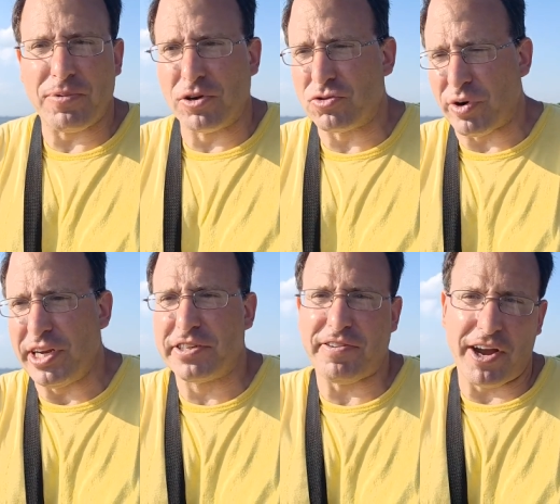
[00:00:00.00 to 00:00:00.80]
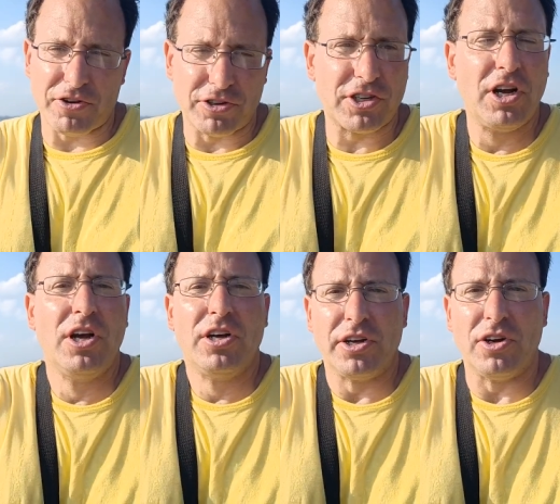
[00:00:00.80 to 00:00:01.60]
Because range finders,
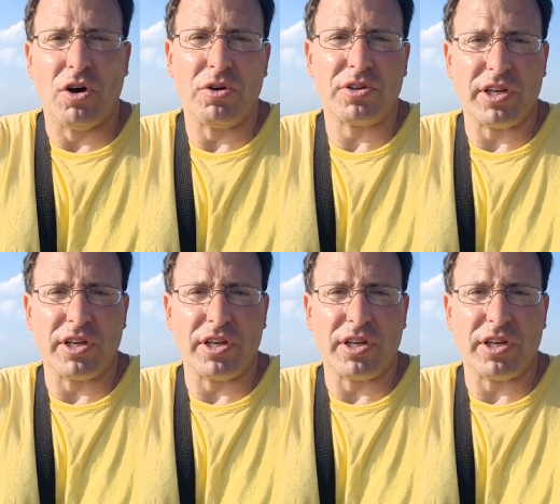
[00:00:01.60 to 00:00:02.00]
you know,